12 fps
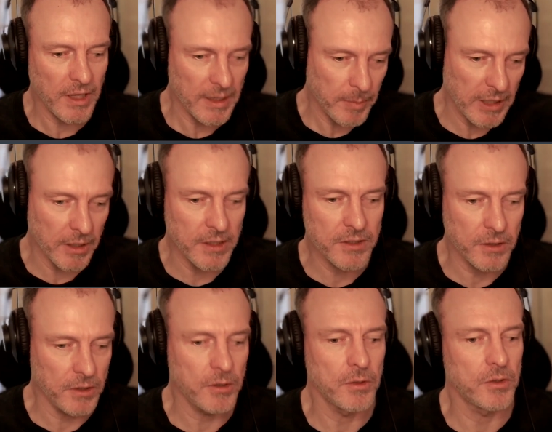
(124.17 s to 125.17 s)
APIs that
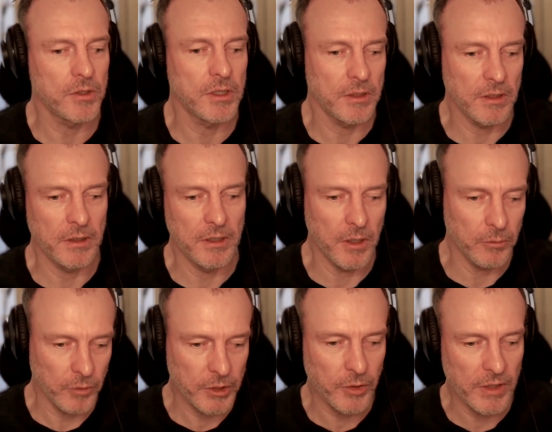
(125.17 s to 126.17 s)
you'd use to,
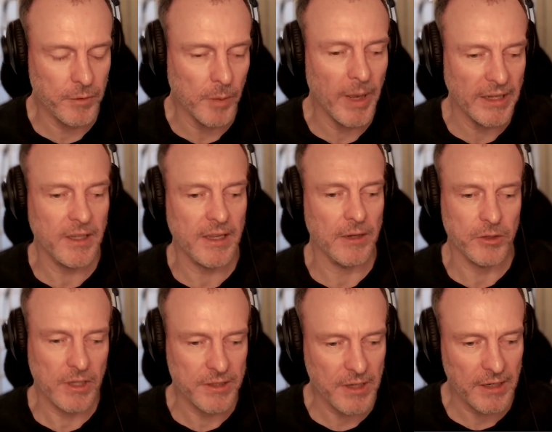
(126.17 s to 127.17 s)
retrieve your bank account
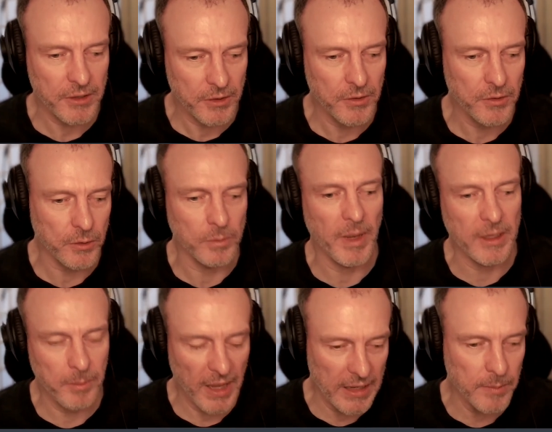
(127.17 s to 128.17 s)
transactions or make
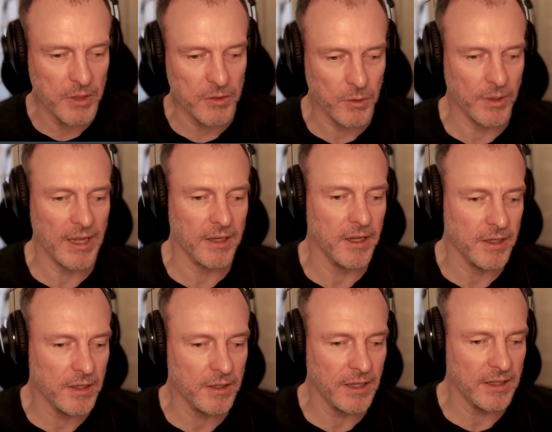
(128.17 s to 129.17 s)
payments or that kind
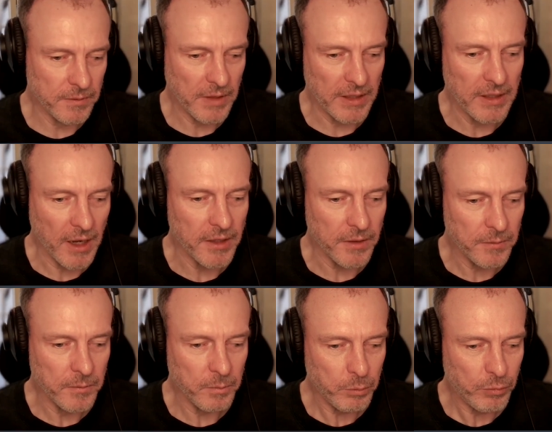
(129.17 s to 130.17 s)
of thing. They kind of
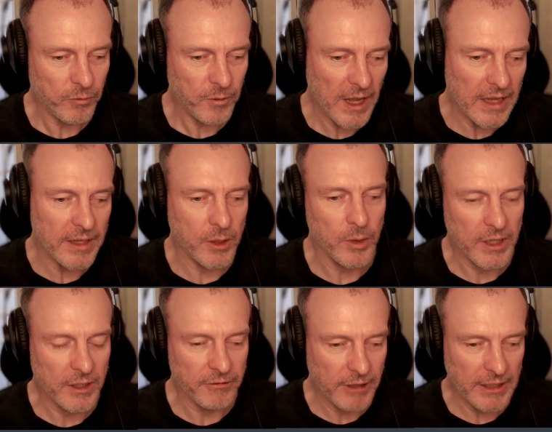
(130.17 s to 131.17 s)
fairly
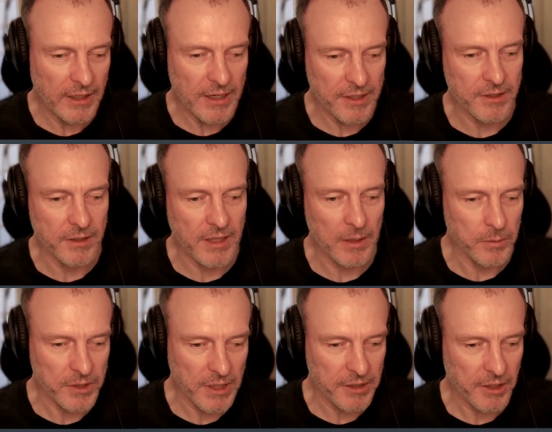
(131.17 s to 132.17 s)
quickly realized that that
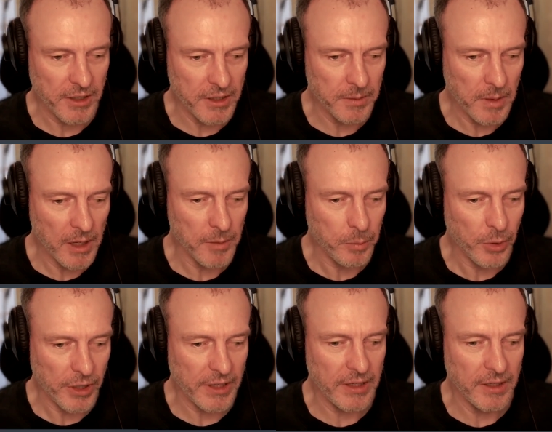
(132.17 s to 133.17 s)
was actually a
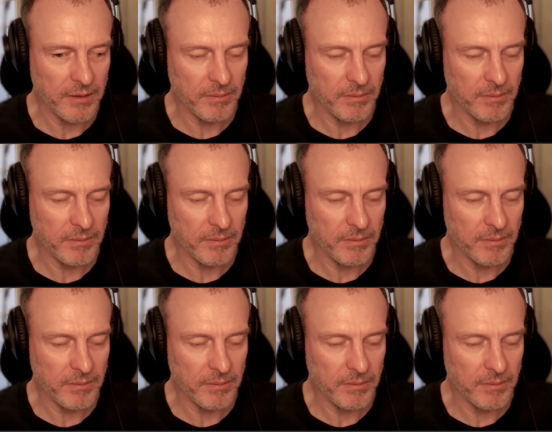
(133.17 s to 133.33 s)
pretty